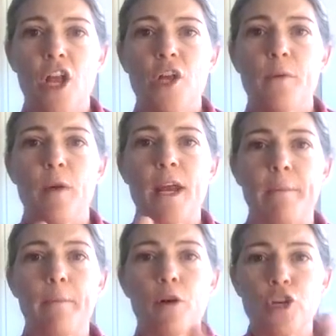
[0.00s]
in a
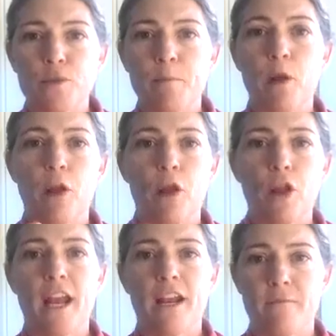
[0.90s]
push pull
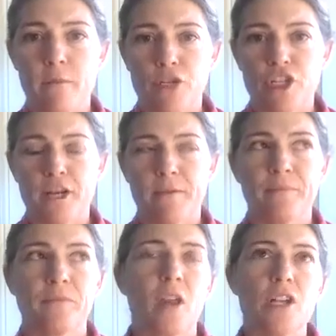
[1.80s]
kind of motion
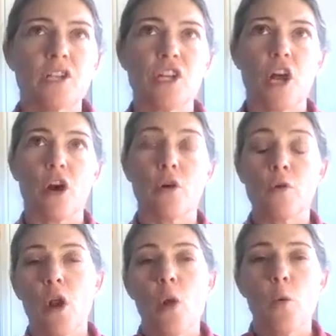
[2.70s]
and so
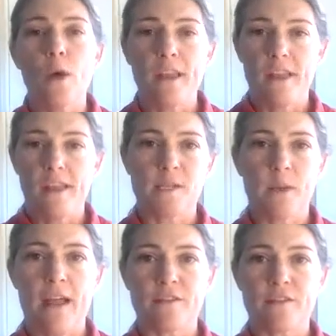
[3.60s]
one of the things we
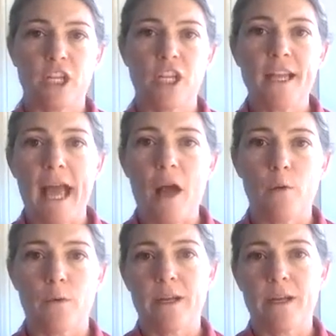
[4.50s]
have to really look at
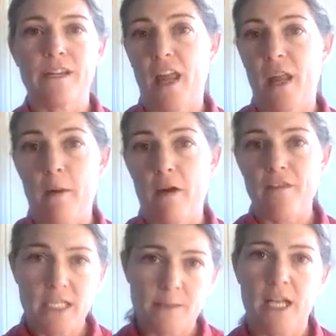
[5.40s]
when we develop our
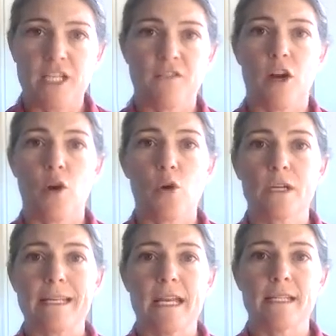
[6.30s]
fitness plans for our
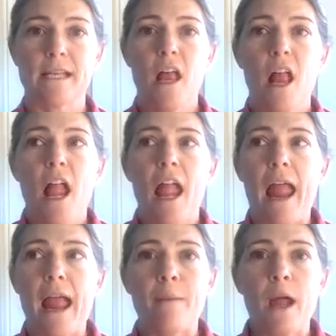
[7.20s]
horses,
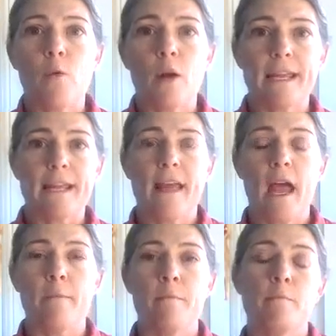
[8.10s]
am I working
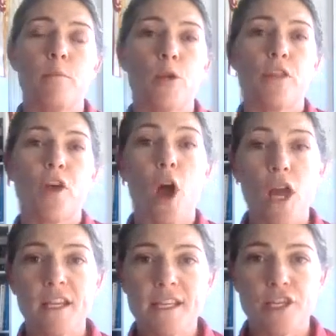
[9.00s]
them both
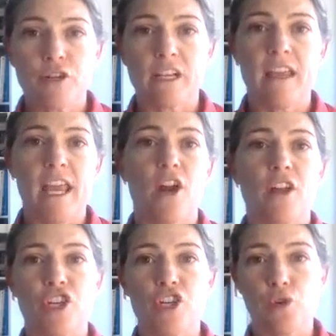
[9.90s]
concentrically in the
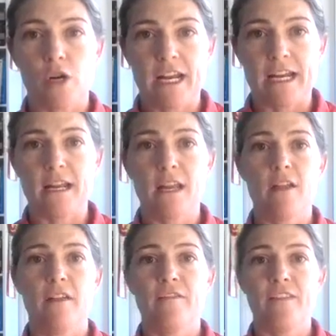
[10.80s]
shortening
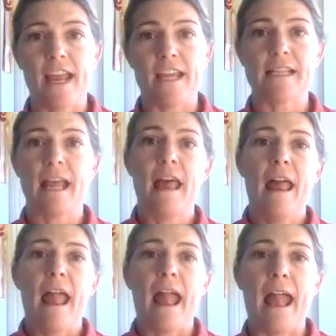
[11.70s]
phase
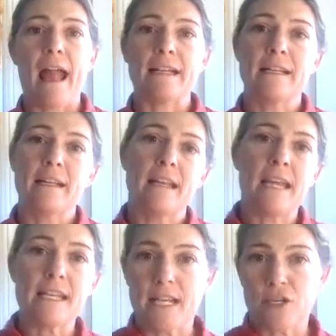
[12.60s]
and
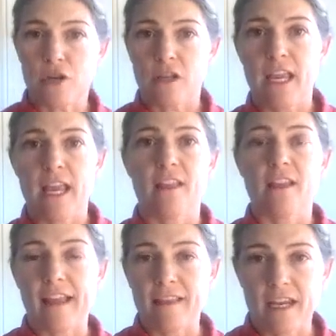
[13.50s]
eccentrically in the
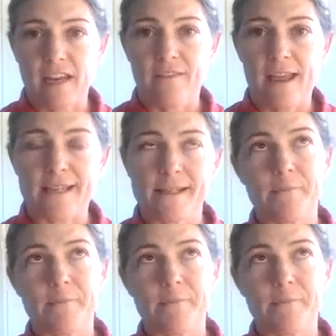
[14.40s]
lengthening phase?